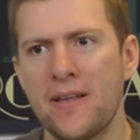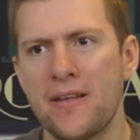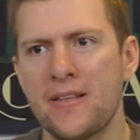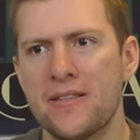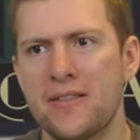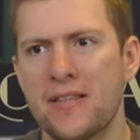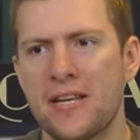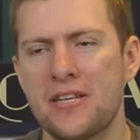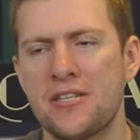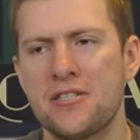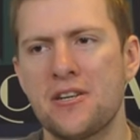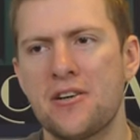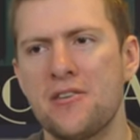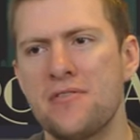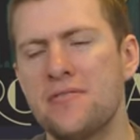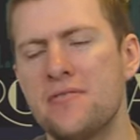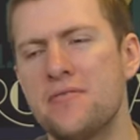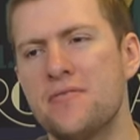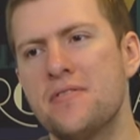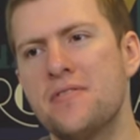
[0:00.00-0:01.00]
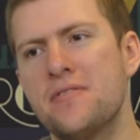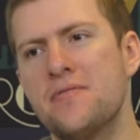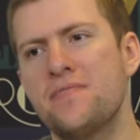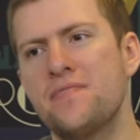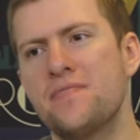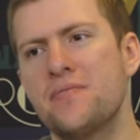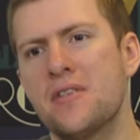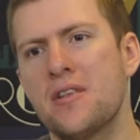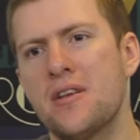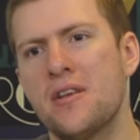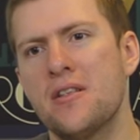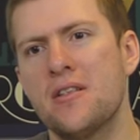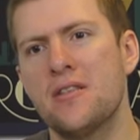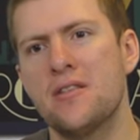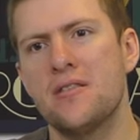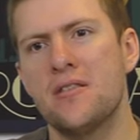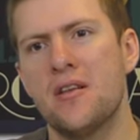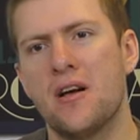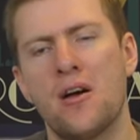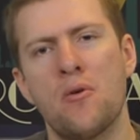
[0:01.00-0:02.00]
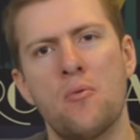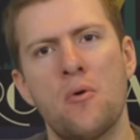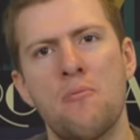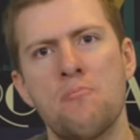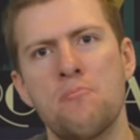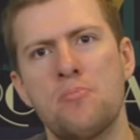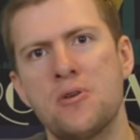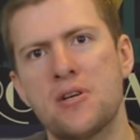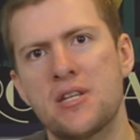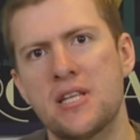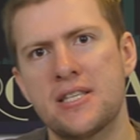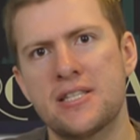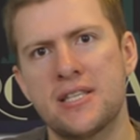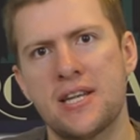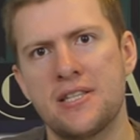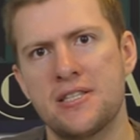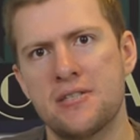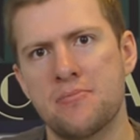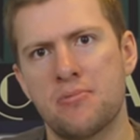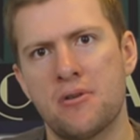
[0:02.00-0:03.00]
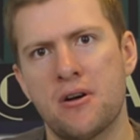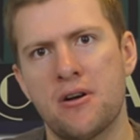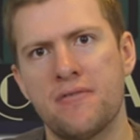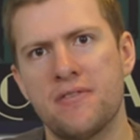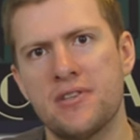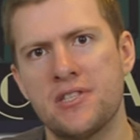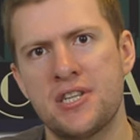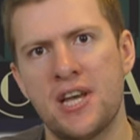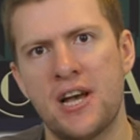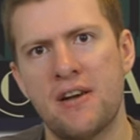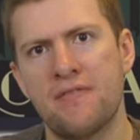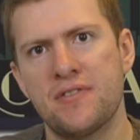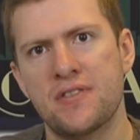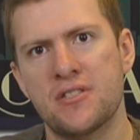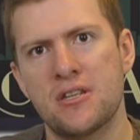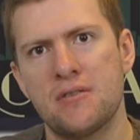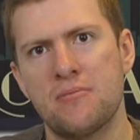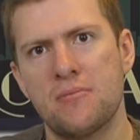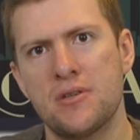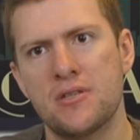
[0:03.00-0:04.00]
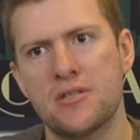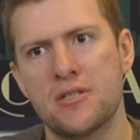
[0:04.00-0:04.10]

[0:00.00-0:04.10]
they show like at one point he sends a private jet for someone,